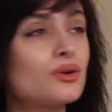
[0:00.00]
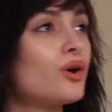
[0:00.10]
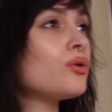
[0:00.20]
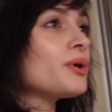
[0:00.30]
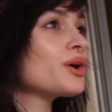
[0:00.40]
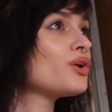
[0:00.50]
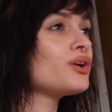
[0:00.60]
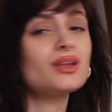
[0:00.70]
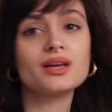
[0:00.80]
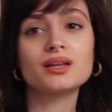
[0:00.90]
Oh my
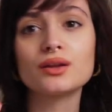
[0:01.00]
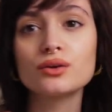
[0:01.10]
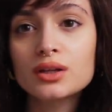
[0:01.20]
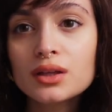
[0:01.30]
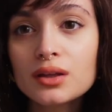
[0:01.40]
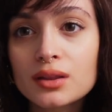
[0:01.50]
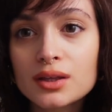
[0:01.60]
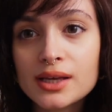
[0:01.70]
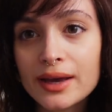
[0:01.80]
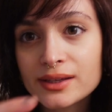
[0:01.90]
god, like literally
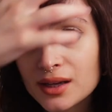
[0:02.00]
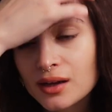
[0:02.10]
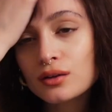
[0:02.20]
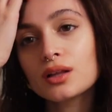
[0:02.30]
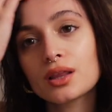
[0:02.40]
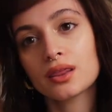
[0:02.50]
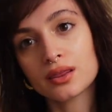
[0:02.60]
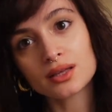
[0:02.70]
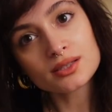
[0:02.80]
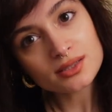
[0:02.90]
this hairstyle,
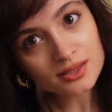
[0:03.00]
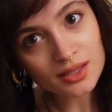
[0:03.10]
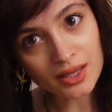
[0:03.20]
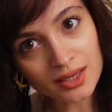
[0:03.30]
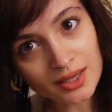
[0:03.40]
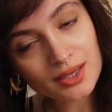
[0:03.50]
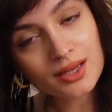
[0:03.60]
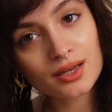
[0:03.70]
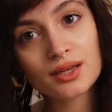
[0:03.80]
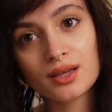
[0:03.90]
this like
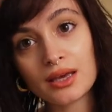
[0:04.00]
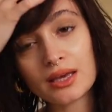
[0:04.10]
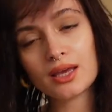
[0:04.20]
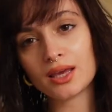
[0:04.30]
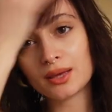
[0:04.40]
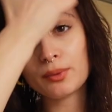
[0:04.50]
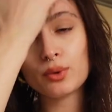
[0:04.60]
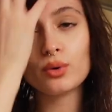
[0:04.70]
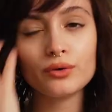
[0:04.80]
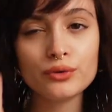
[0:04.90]

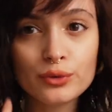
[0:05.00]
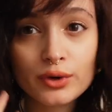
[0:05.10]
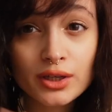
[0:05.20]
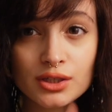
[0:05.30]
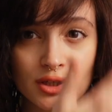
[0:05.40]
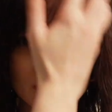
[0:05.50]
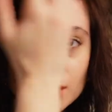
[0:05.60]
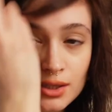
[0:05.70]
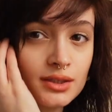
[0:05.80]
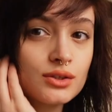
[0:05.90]
emo fringe
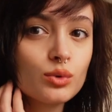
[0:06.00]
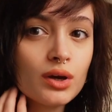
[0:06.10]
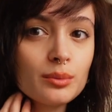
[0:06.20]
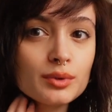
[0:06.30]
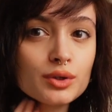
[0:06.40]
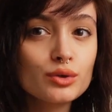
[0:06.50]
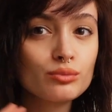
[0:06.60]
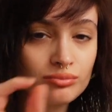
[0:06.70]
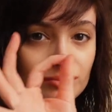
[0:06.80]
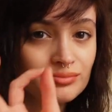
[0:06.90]
side swiped
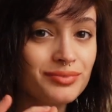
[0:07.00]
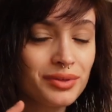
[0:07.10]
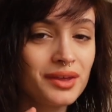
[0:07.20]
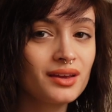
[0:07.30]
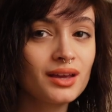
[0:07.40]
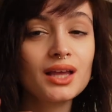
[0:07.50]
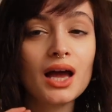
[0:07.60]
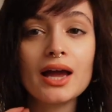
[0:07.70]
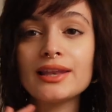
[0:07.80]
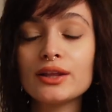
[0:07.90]
thing,
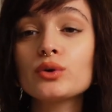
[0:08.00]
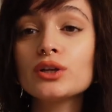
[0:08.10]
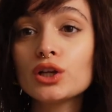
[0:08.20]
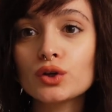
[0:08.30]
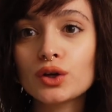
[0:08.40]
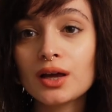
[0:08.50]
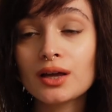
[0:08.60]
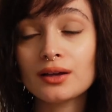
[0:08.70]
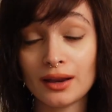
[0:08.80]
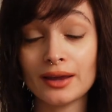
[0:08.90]
I literally look
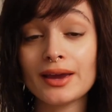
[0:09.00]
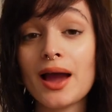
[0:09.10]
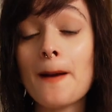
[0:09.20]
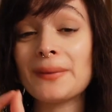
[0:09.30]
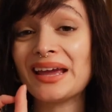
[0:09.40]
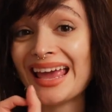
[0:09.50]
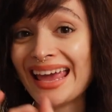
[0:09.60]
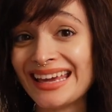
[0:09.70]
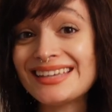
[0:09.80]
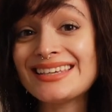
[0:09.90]
like my
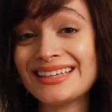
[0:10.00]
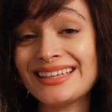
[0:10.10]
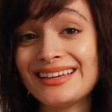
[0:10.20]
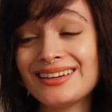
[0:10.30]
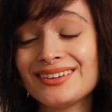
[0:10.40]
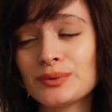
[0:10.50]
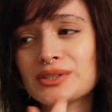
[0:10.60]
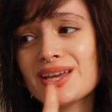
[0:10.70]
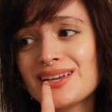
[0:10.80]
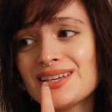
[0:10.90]
18, was
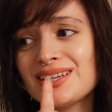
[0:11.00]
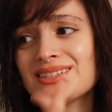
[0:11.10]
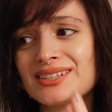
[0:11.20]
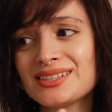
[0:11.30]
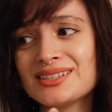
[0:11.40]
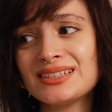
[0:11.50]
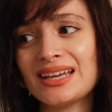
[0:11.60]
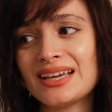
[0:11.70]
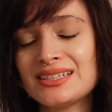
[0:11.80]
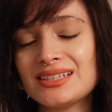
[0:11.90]
it 18, 16,
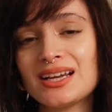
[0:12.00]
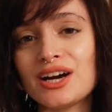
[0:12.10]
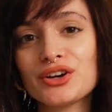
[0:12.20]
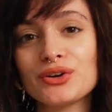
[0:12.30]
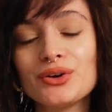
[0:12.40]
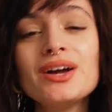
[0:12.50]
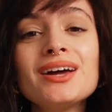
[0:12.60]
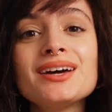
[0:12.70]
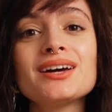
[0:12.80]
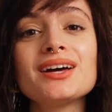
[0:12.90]
18, I don't know.
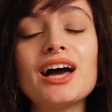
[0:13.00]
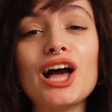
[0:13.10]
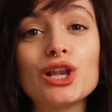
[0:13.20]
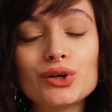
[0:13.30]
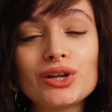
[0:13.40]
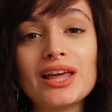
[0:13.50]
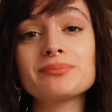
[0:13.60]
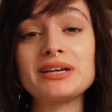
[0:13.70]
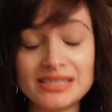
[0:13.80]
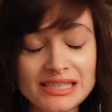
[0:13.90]
I look like
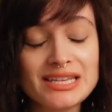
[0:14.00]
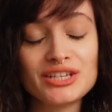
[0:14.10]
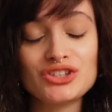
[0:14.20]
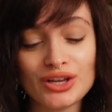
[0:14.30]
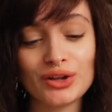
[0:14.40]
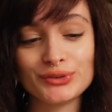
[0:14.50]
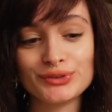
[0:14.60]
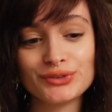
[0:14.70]
my teenage self.